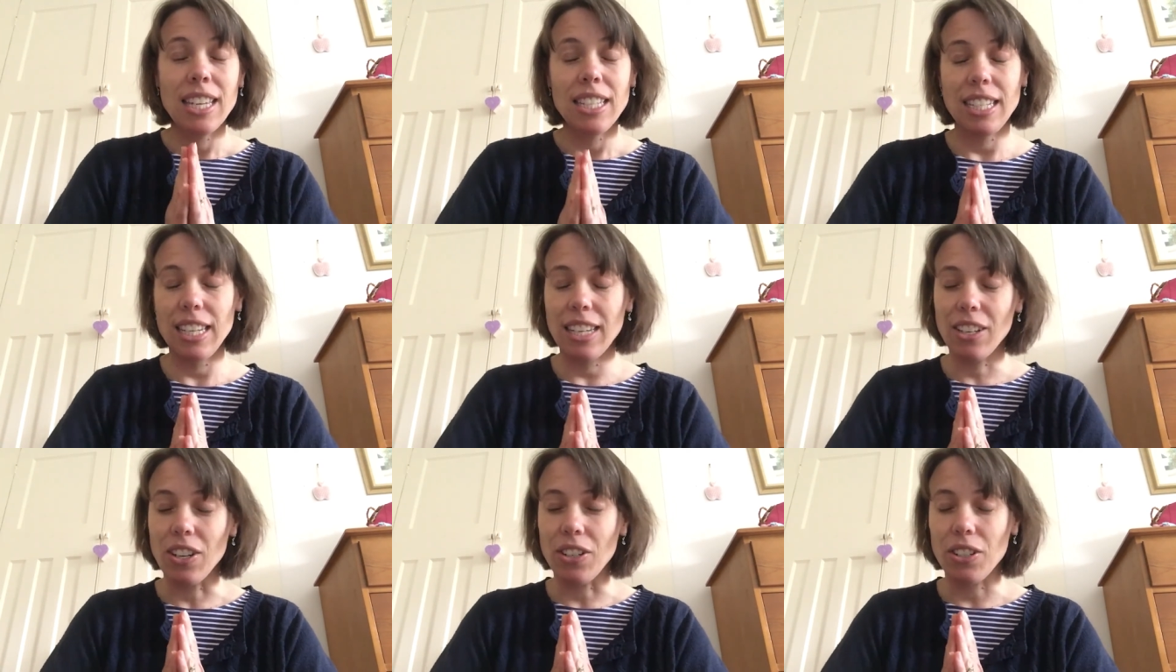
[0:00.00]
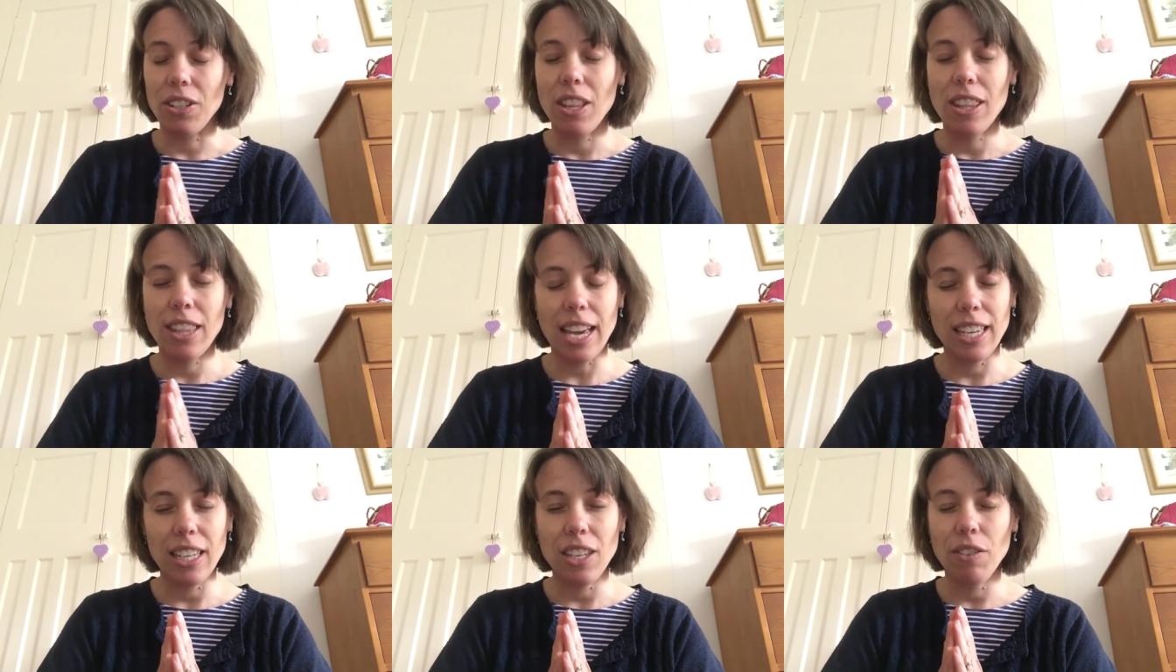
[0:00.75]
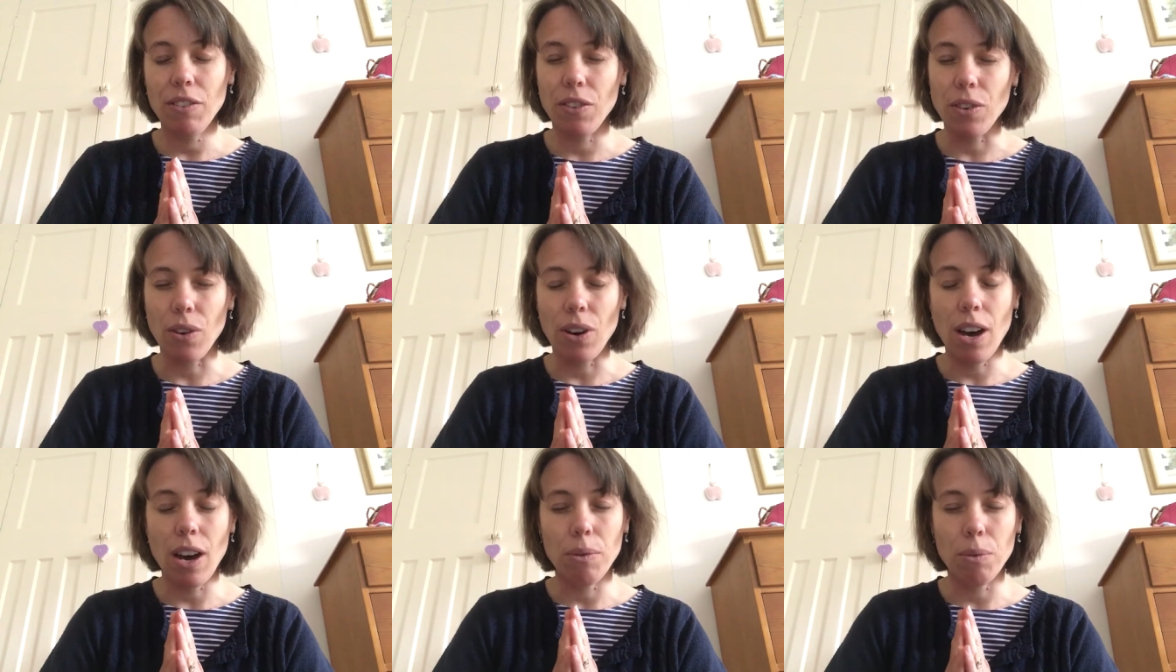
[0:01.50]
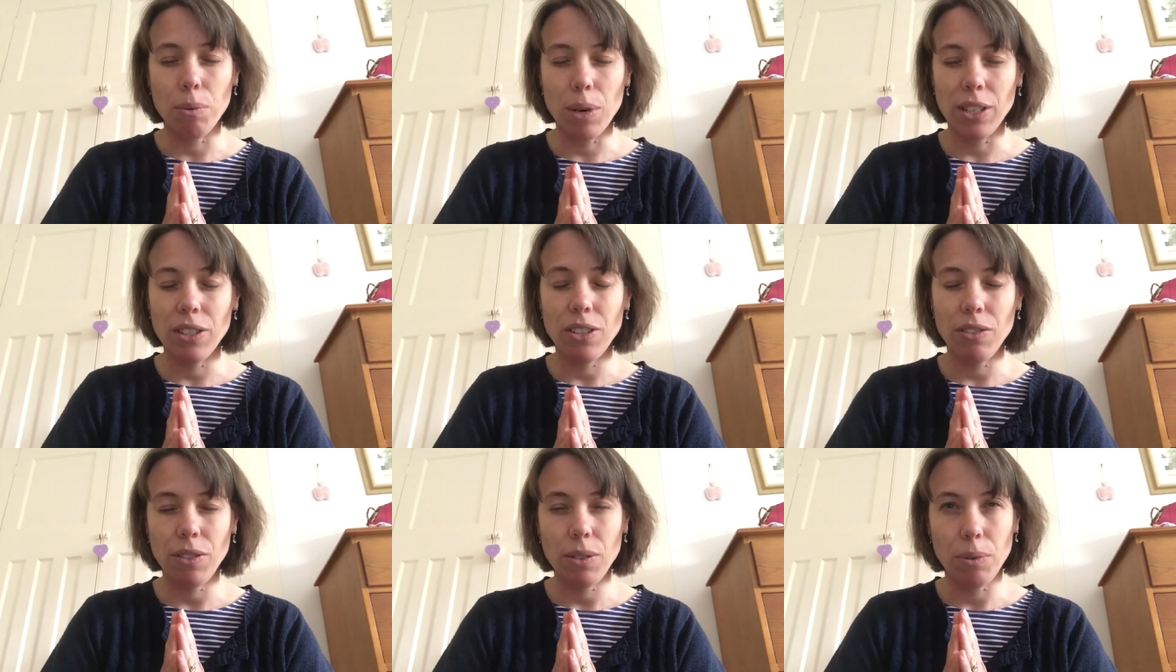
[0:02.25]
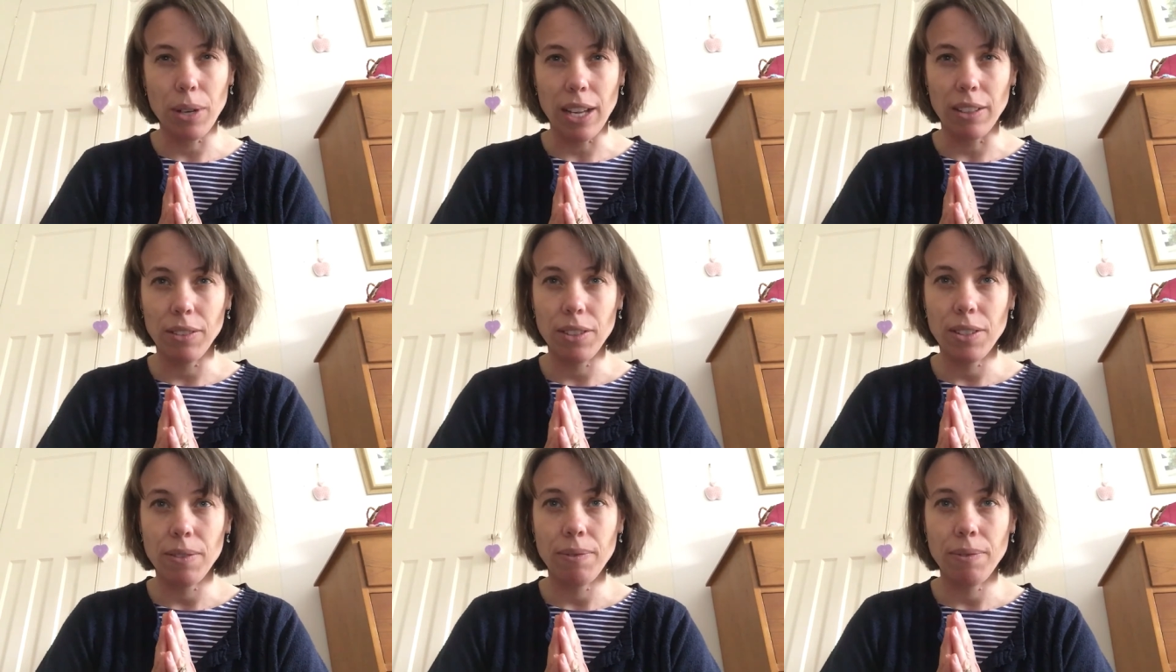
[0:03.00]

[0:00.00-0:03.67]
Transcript: Dear God, thank you for our wonderful world.